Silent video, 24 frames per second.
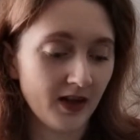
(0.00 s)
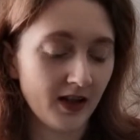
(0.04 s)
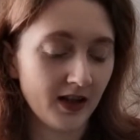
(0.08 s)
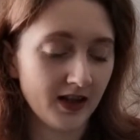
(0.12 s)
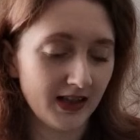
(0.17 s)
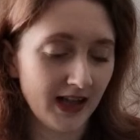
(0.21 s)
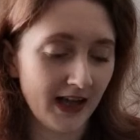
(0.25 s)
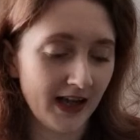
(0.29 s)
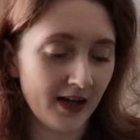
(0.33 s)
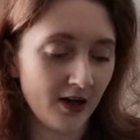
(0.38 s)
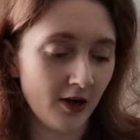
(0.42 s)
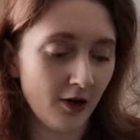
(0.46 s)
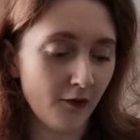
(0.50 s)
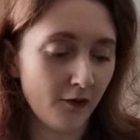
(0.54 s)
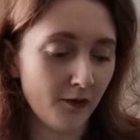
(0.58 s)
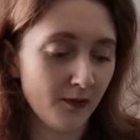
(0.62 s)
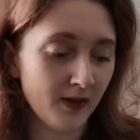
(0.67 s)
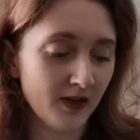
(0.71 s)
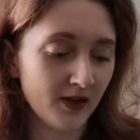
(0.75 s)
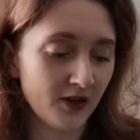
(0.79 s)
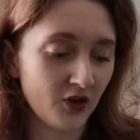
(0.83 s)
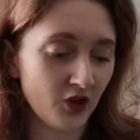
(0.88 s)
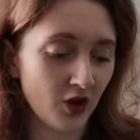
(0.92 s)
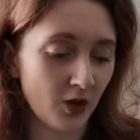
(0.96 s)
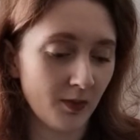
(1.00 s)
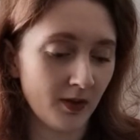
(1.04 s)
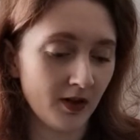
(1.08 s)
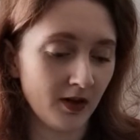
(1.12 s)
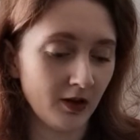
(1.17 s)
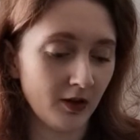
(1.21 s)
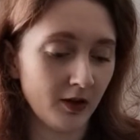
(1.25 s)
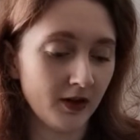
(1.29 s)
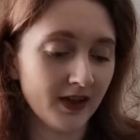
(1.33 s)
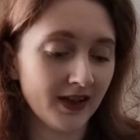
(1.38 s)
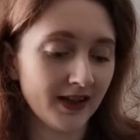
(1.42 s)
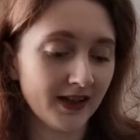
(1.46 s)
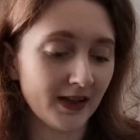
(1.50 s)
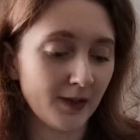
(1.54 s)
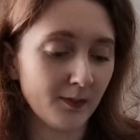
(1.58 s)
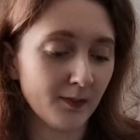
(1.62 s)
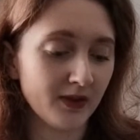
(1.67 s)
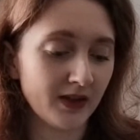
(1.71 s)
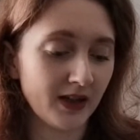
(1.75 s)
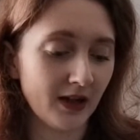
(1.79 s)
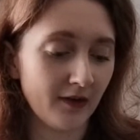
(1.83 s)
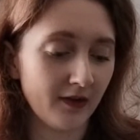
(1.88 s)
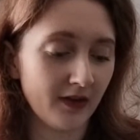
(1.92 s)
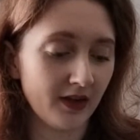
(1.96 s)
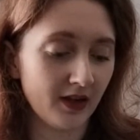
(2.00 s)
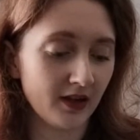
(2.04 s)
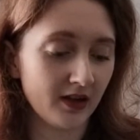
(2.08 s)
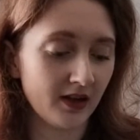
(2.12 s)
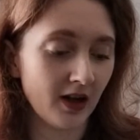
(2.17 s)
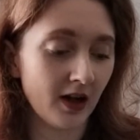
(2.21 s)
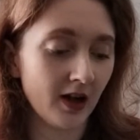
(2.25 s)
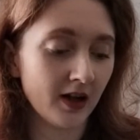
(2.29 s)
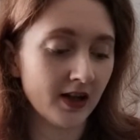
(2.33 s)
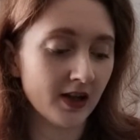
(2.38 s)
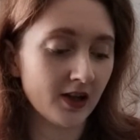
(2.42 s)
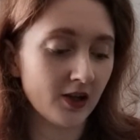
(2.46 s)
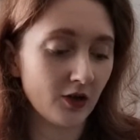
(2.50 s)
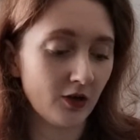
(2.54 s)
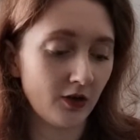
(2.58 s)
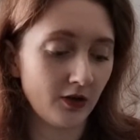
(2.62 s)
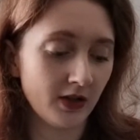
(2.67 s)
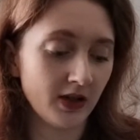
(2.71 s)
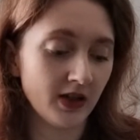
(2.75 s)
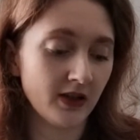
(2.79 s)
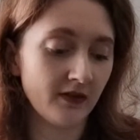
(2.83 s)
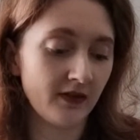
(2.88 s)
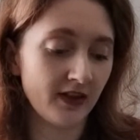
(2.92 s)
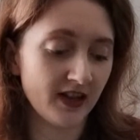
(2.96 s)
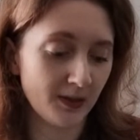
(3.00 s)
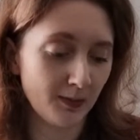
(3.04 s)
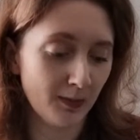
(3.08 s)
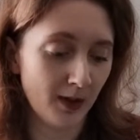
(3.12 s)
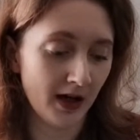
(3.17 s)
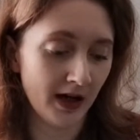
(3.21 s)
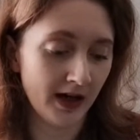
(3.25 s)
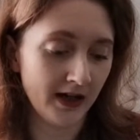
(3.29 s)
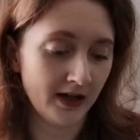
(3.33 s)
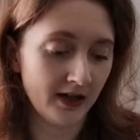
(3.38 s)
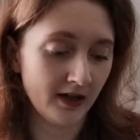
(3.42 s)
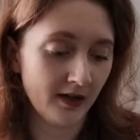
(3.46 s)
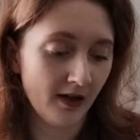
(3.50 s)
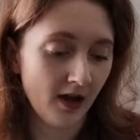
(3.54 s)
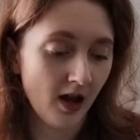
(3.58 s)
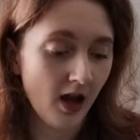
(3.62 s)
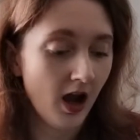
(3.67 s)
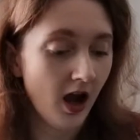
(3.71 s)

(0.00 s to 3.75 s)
is let go from his job and loses himself in the darkest corners of his mind.